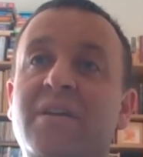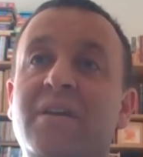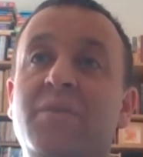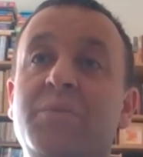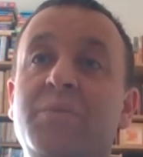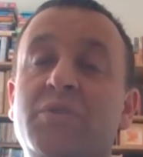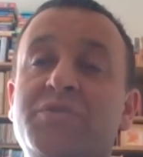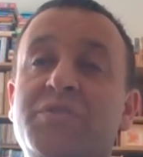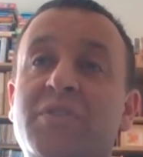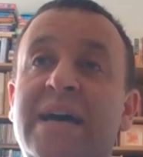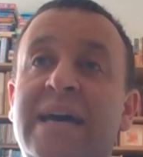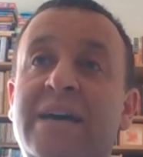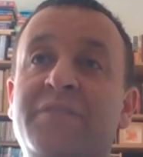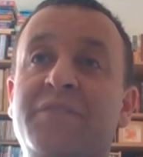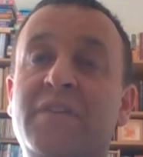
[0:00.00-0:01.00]
We also
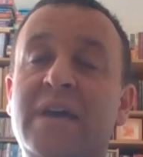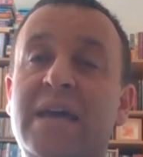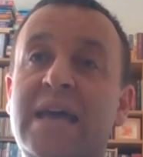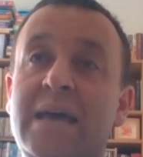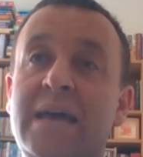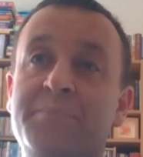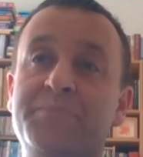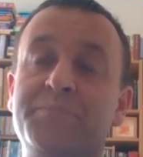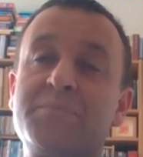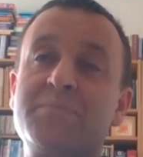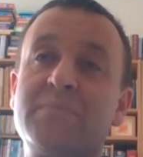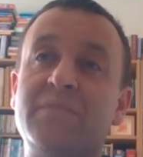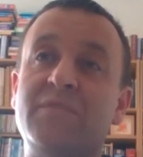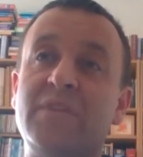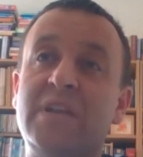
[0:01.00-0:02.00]
have
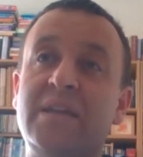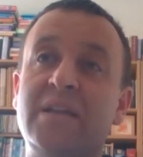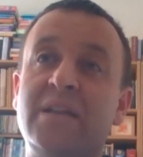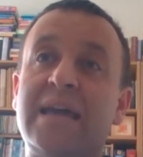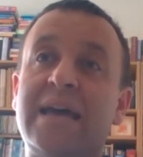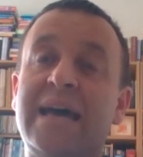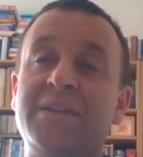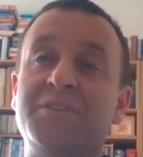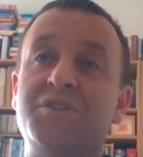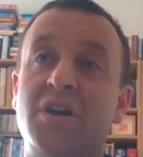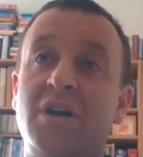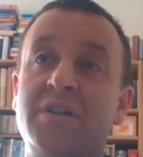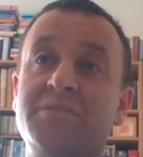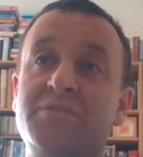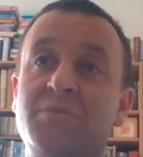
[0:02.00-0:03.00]
Vineal and
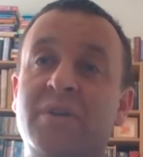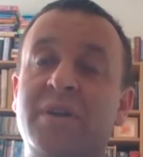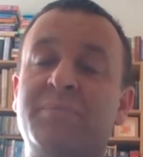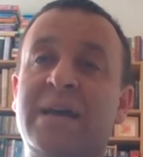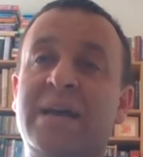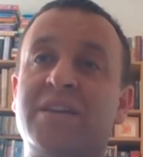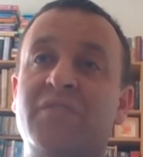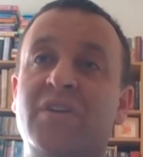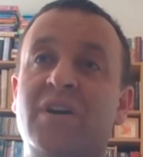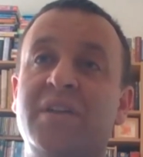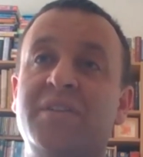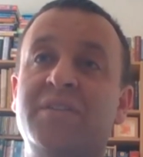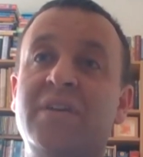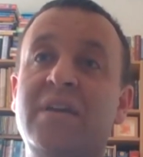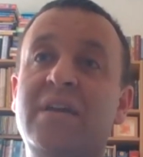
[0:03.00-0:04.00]
Johns, who are at Bank of
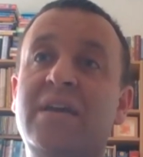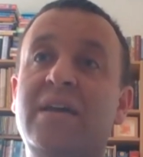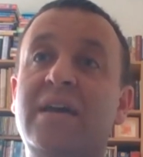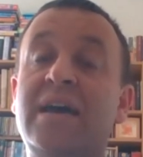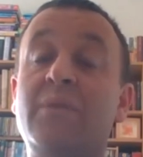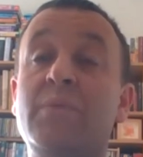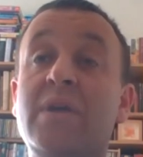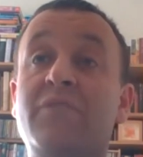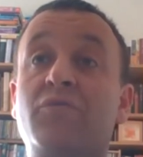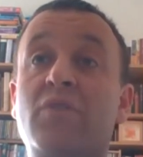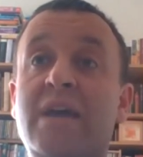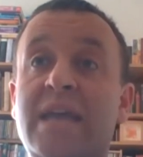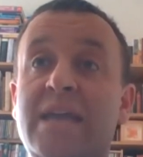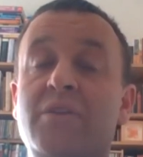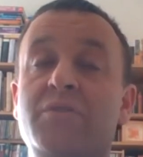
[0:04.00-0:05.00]
Ireland. And we have
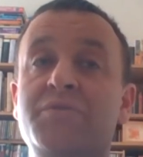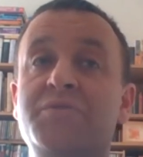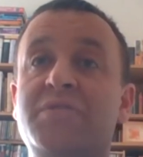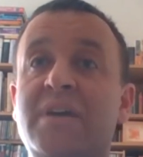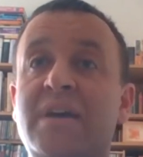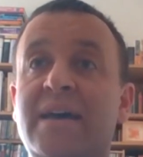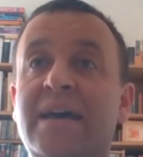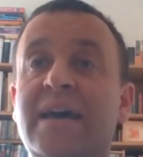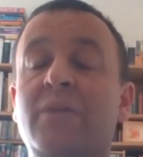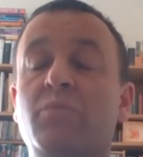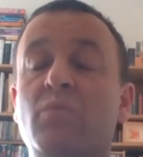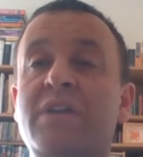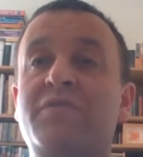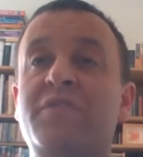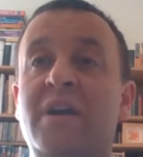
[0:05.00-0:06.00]
Ray, who's
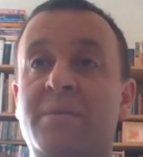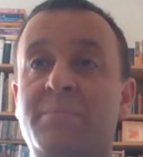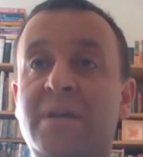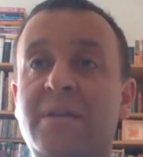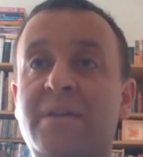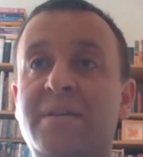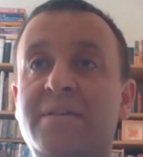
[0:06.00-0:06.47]
at Wayfair.